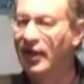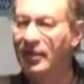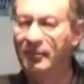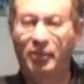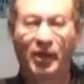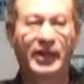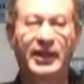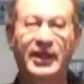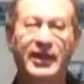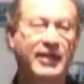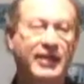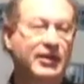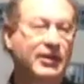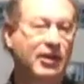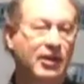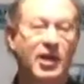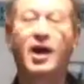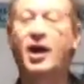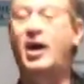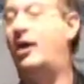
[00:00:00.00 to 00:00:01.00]
but he
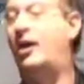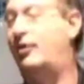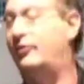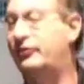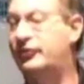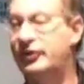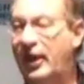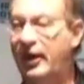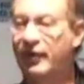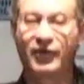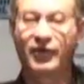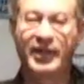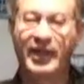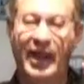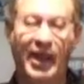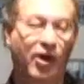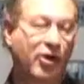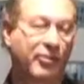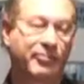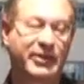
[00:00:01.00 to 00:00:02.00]
loves every
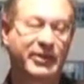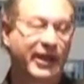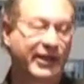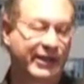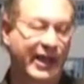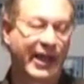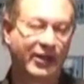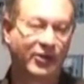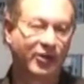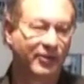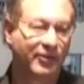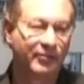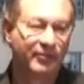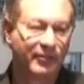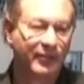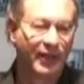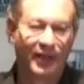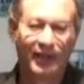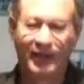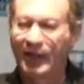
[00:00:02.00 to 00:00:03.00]
Arab dictator.
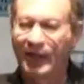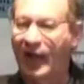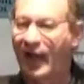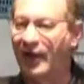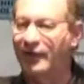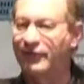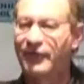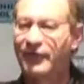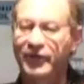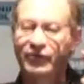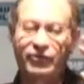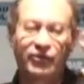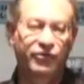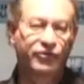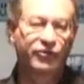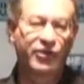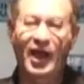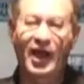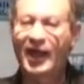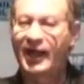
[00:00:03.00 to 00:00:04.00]
Hafez
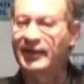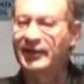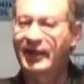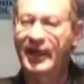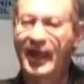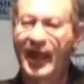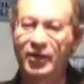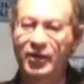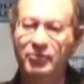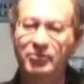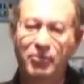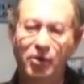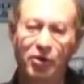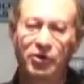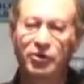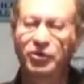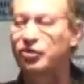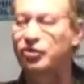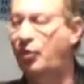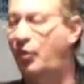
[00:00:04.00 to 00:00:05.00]
Assad, the guy who
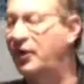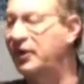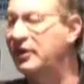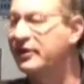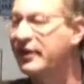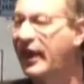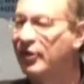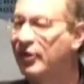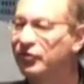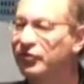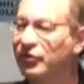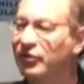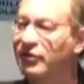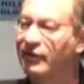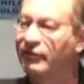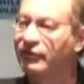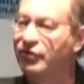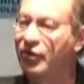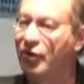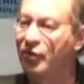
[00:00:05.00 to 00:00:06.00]
murdered 20,000
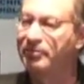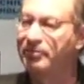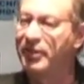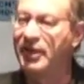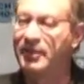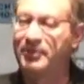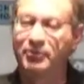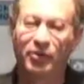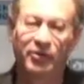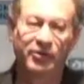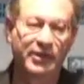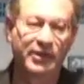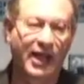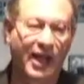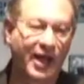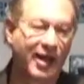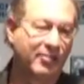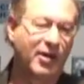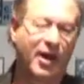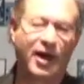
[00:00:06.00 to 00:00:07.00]
of his own people in
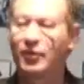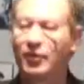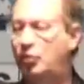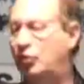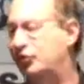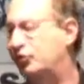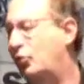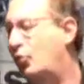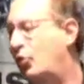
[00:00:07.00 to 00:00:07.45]
Hama, was a